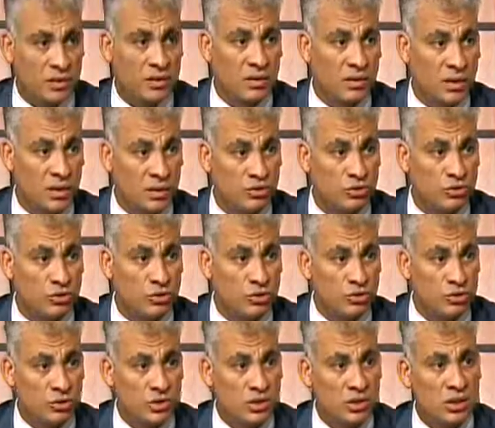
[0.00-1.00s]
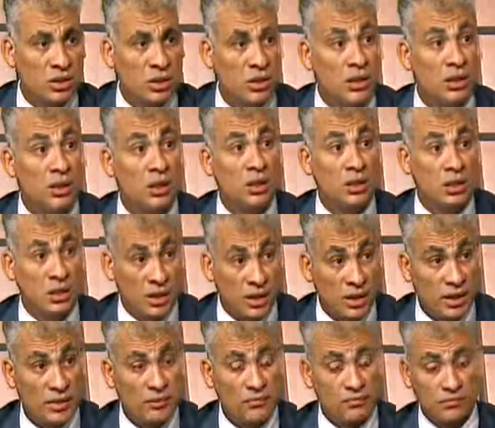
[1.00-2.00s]
rather than to use
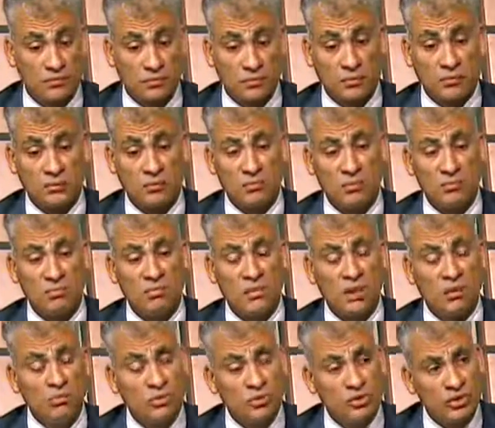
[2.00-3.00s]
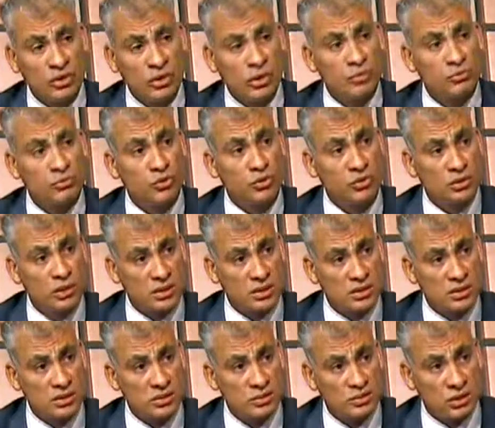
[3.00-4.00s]
the petroleum
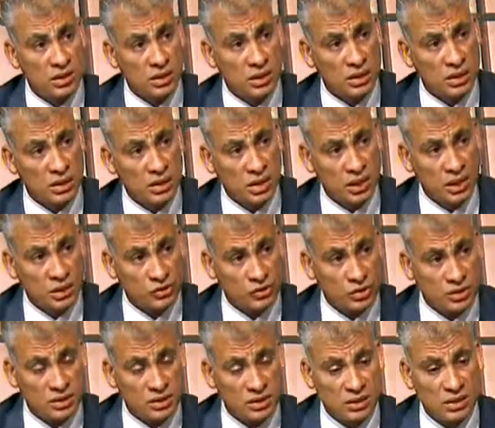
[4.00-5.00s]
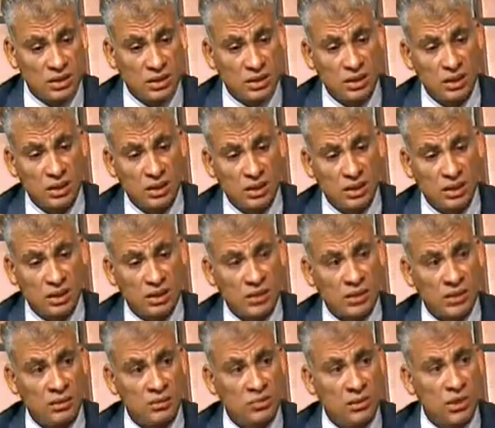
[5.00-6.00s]
products to create the electricity.
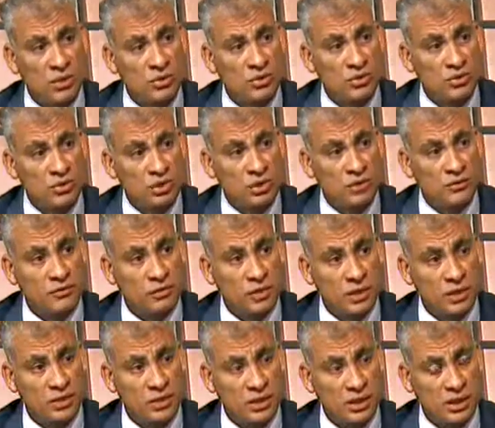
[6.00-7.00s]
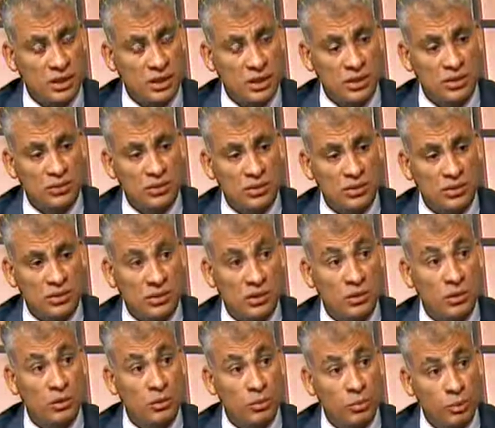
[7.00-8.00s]
And the main concern for us right now, it's the
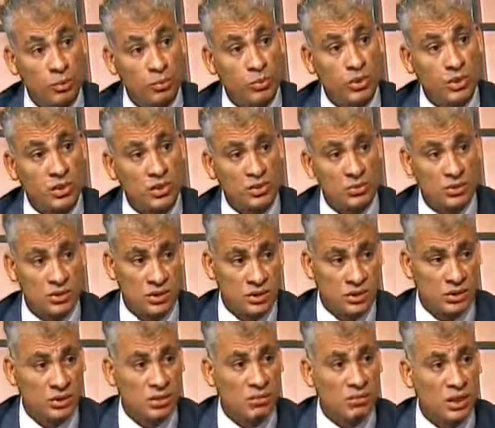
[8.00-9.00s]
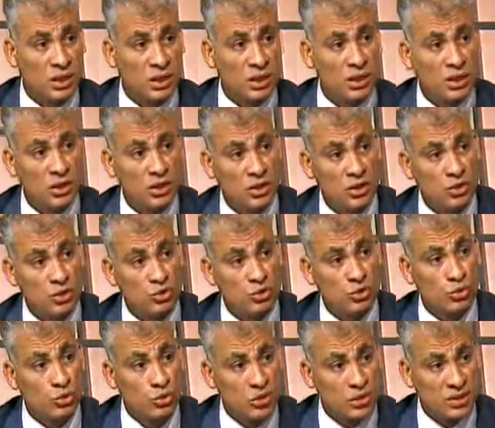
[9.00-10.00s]
renewable part, which is the main
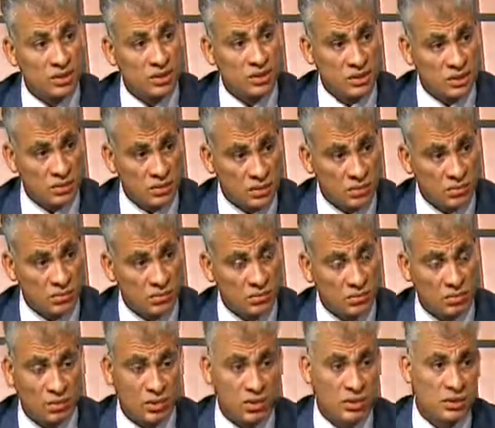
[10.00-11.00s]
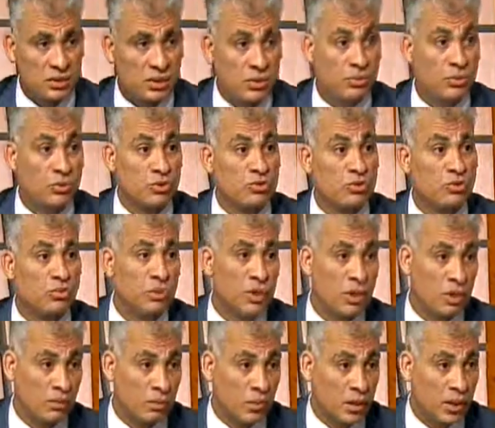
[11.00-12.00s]
solar system, which is supposed to
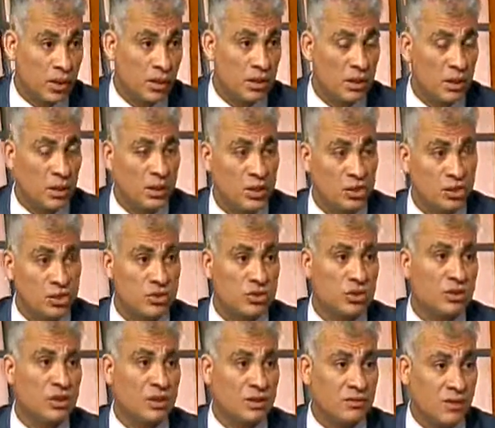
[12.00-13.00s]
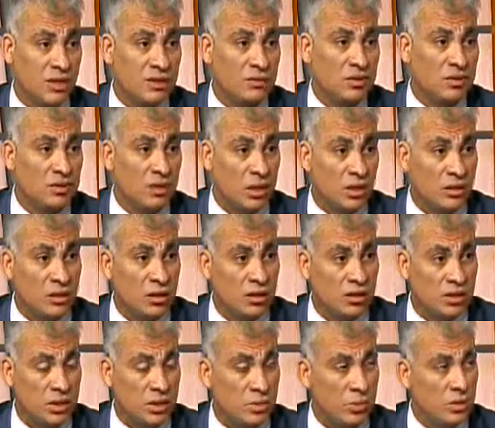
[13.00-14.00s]
be applied using the advanced
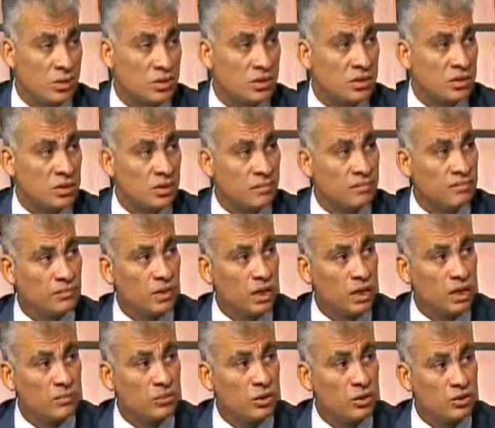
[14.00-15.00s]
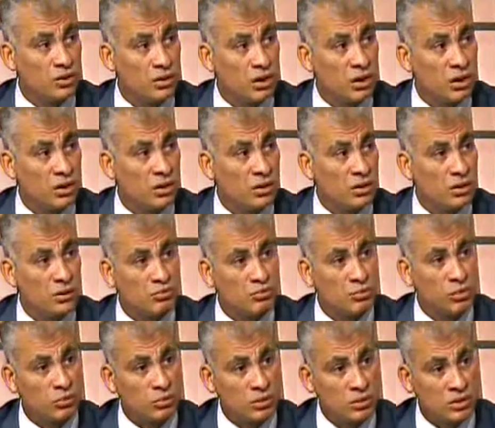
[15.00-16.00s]
technology which had been already
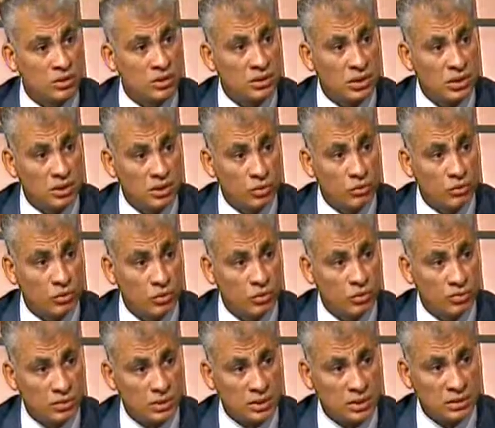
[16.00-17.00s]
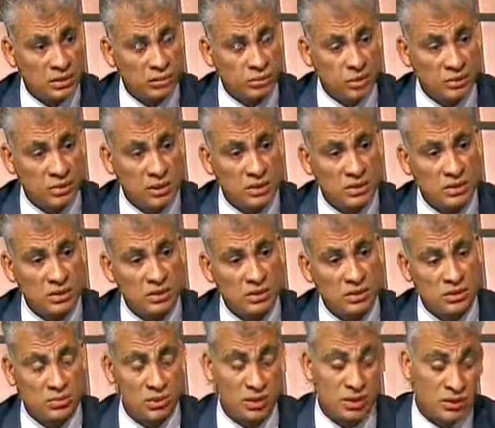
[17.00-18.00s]
promoted in Europe at the moment,
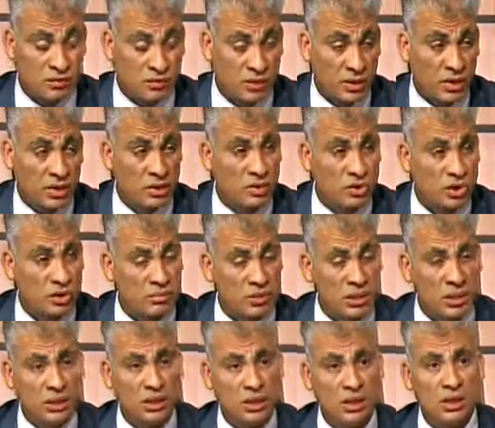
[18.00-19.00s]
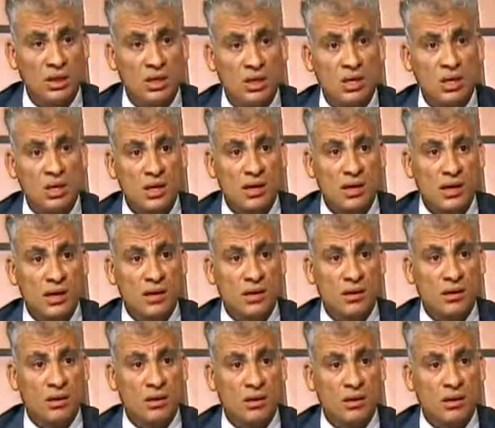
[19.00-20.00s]
specifically in Germany.
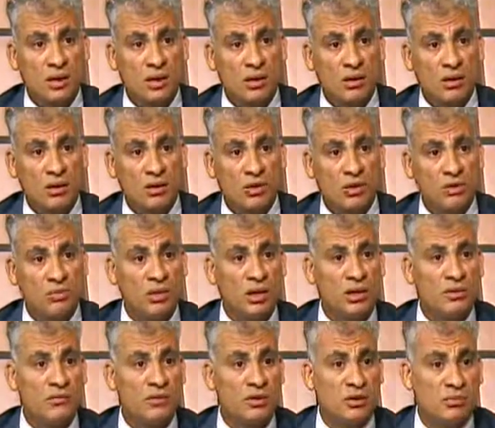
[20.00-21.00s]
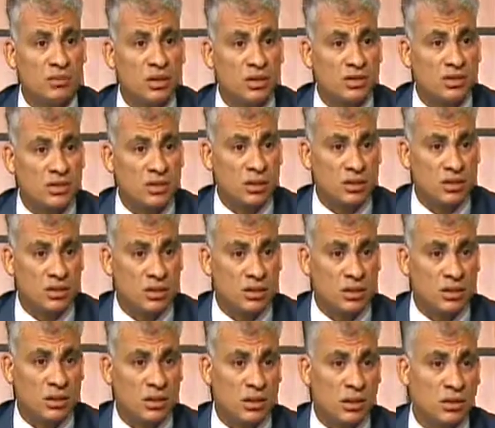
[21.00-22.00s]
And they believe very much
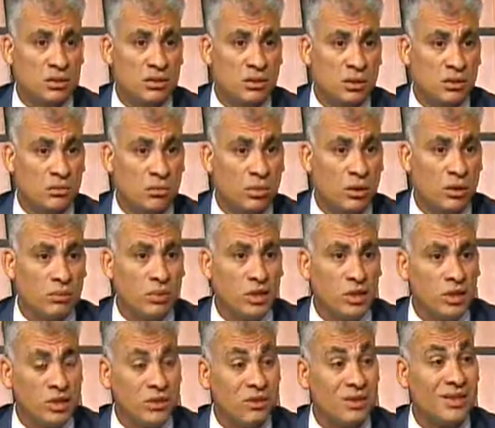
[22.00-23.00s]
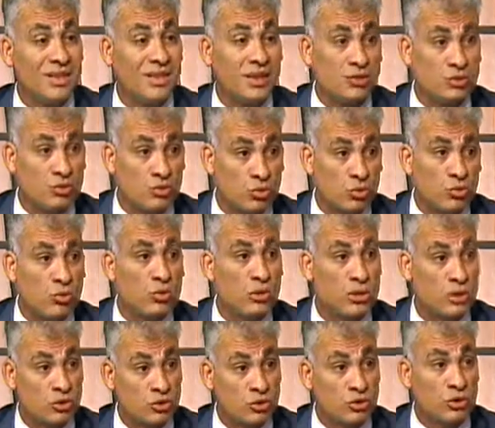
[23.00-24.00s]
that the next step will be the
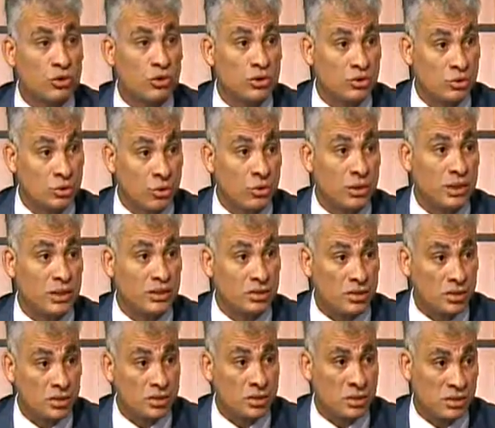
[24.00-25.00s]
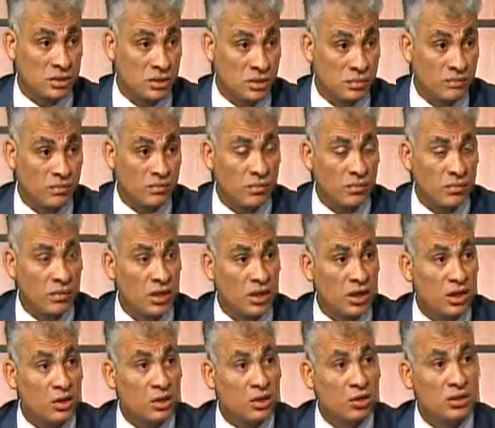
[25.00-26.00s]
solar storage system,
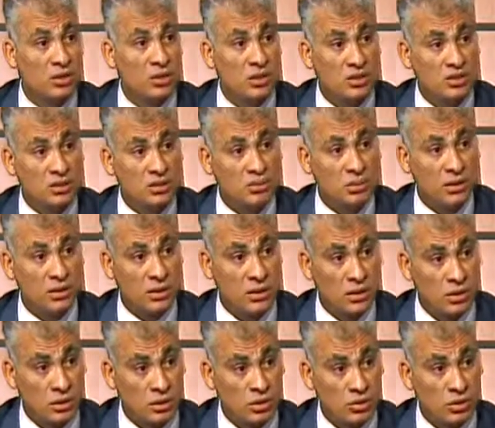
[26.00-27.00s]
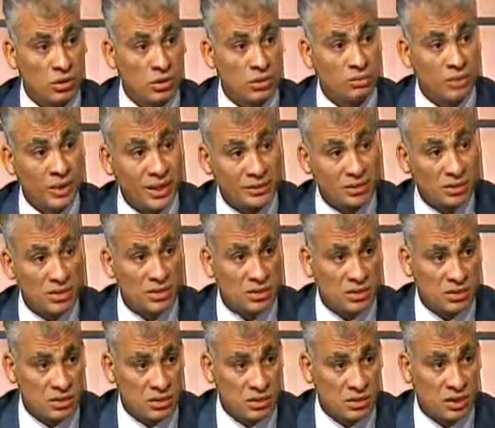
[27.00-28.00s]
not the solar
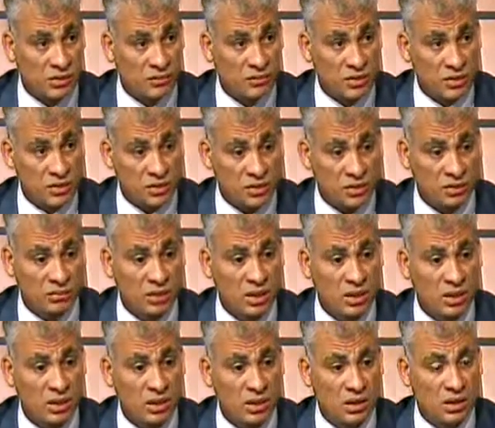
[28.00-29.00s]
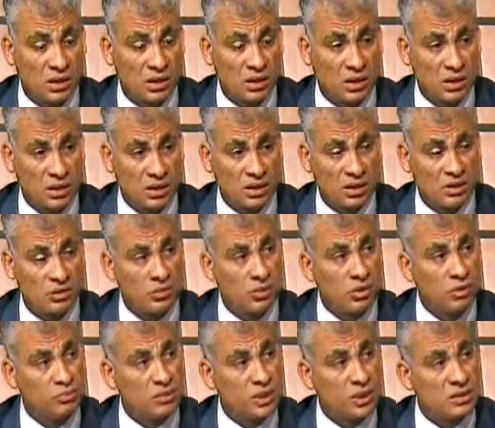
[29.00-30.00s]
batteries itself system. The
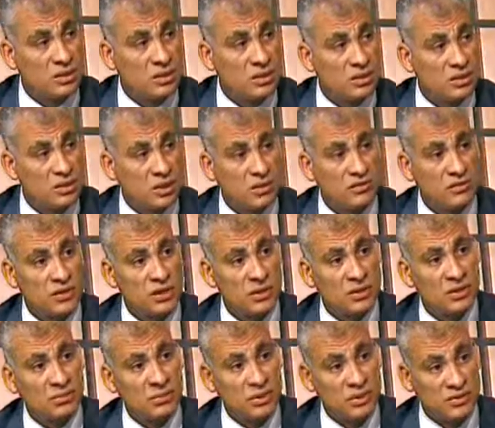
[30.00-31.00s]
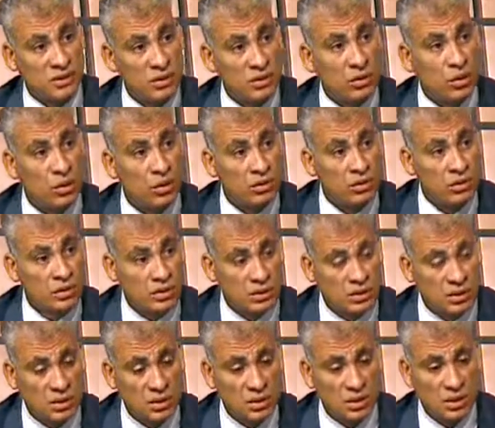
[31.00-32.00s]
solar battery itself system is very old,
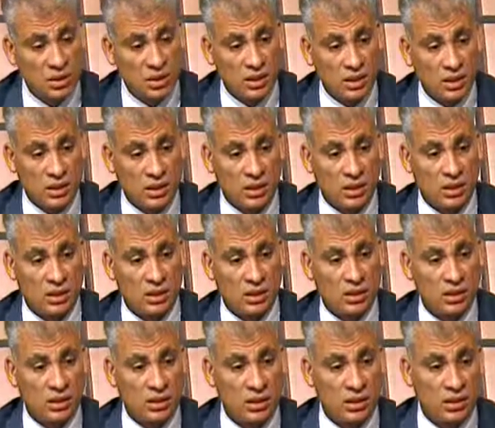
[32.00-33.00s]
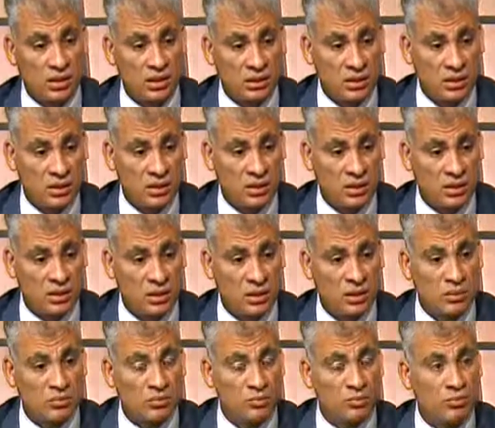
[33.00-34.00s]
and the
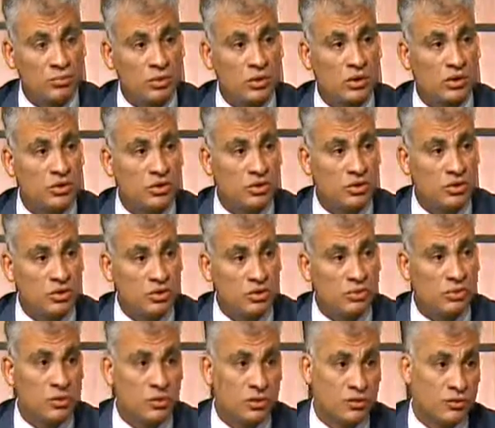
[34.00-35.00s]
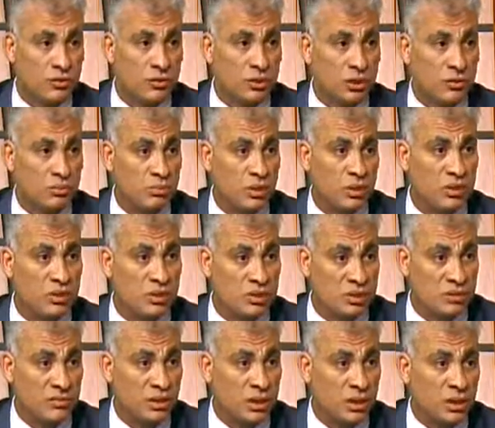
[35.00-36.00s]
time consumed for that part
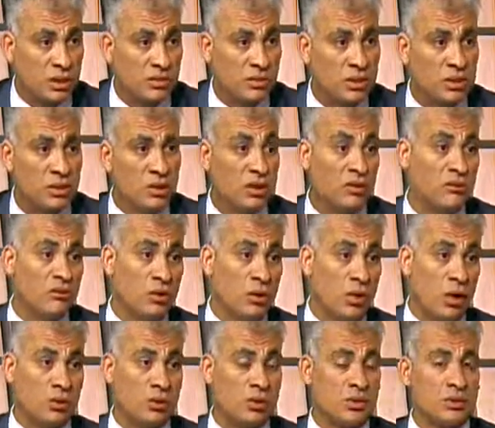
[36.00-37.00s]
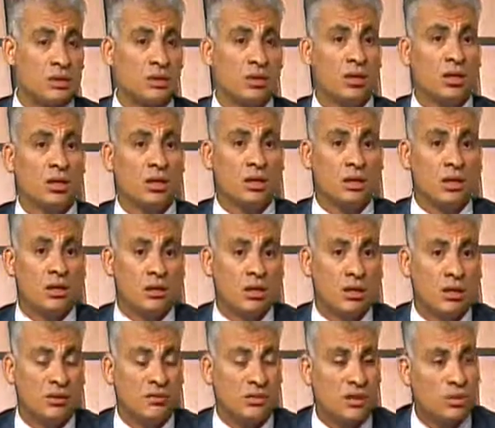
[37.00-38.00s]
is very limited in a few hours.
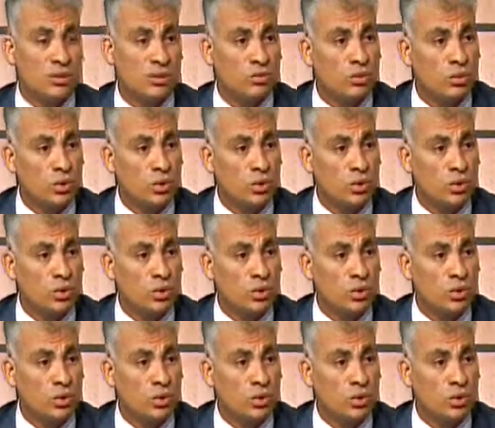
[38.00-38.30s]
The advanced